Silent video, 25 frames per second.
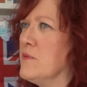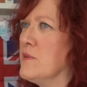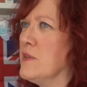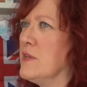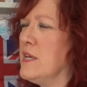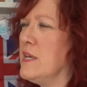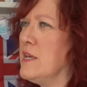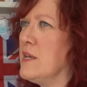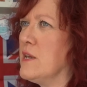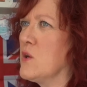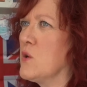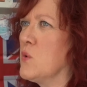
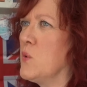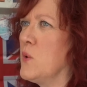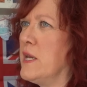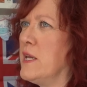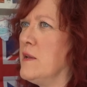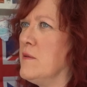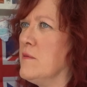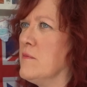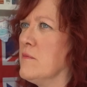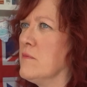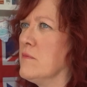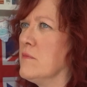The
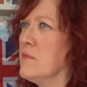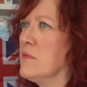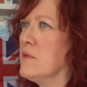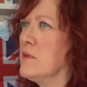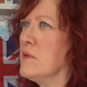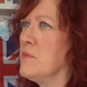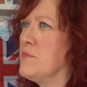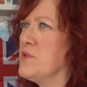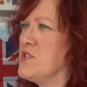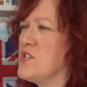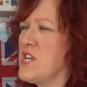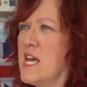Queen
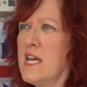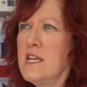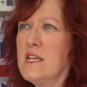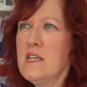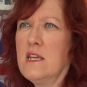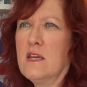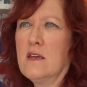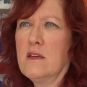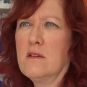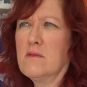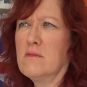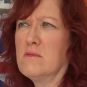
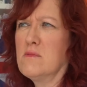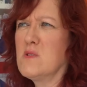Britannia,